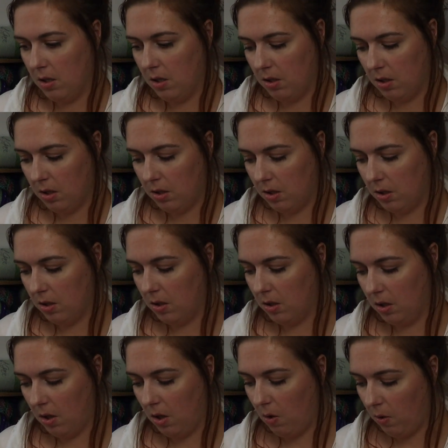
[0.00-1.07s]
such an
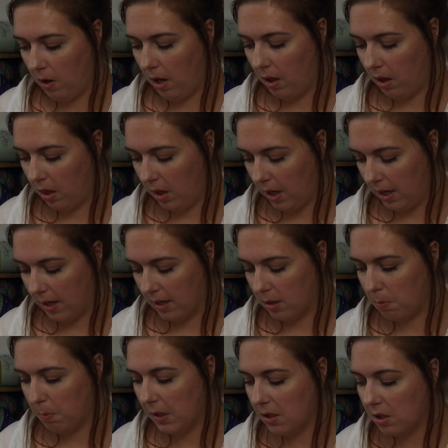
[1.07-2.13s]
annoying thing,
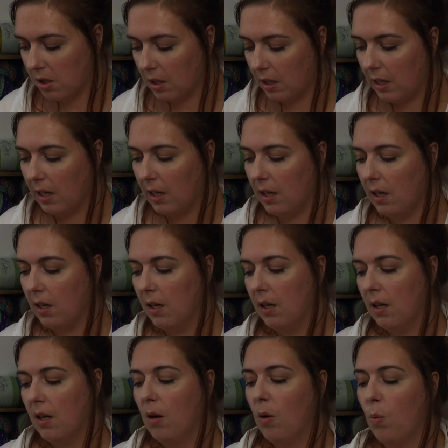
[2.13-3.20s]
especially
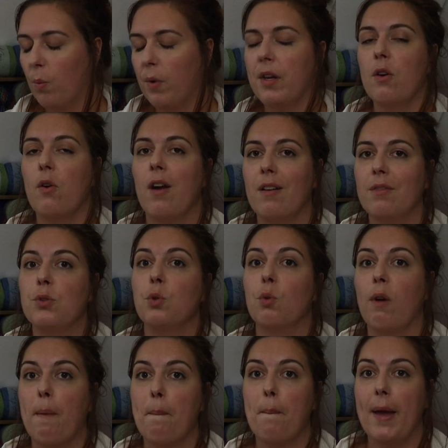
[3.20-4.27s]
when you have to
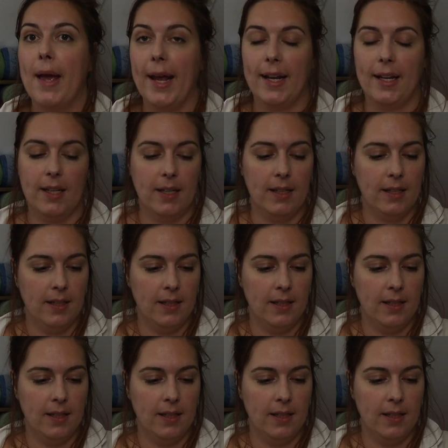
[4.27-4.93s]
wear it back.